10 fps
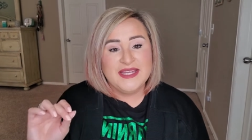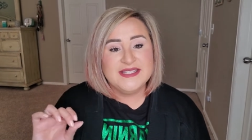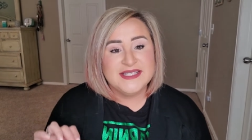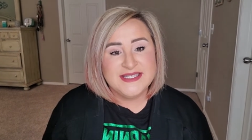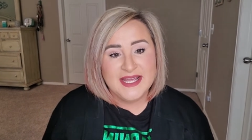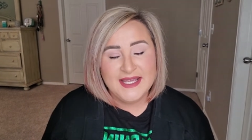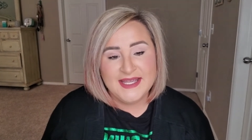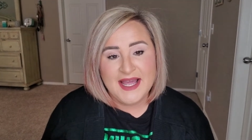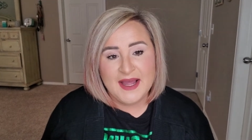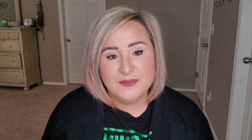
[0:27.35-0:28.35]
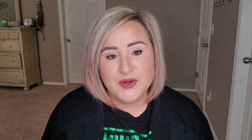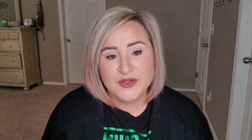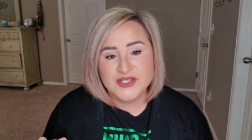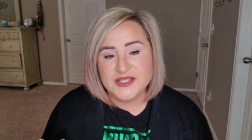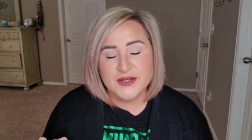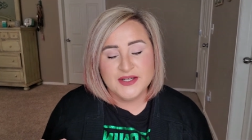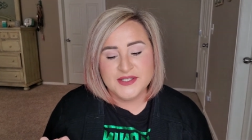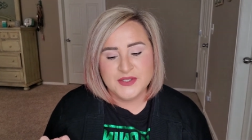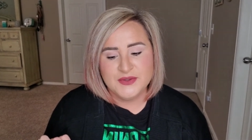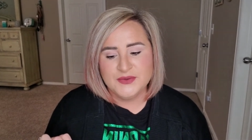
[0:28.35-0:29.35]
today I'm go just going to
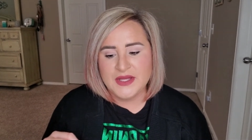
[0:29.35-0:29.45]
do